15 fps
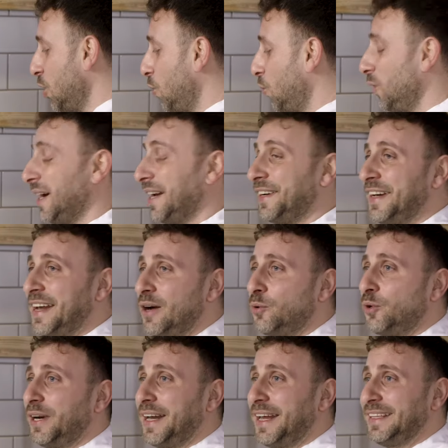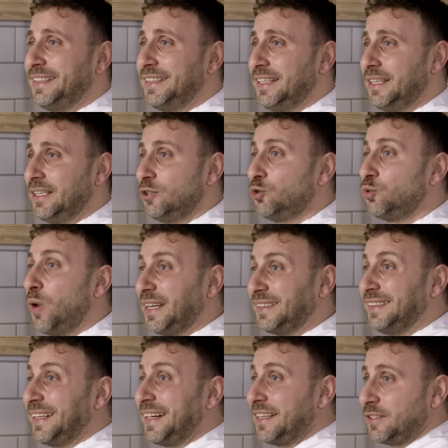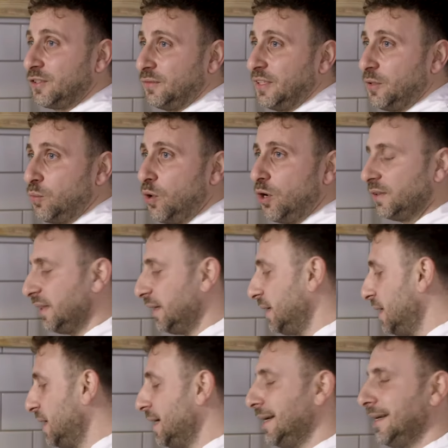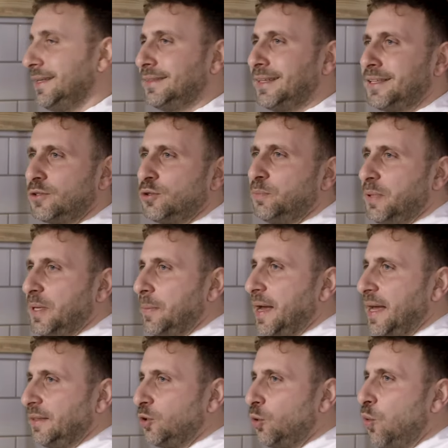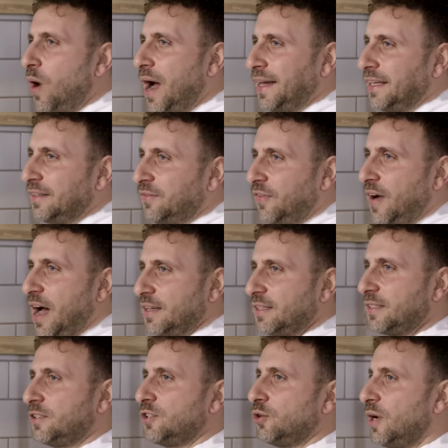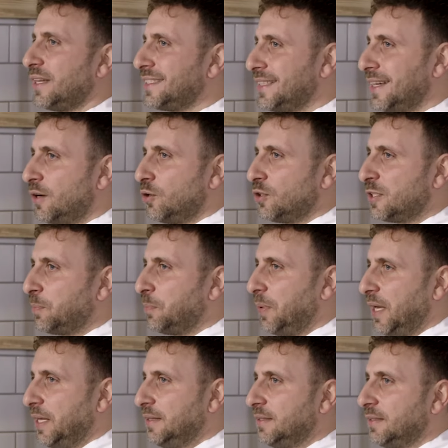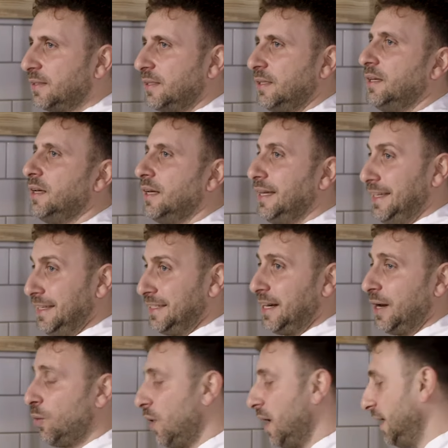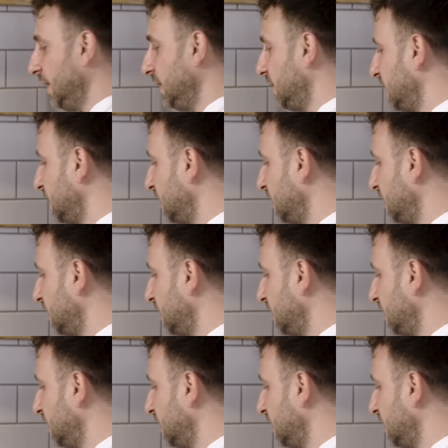We are now ready to add the rest of the water. It has to be made quite fast, so a second speed is required.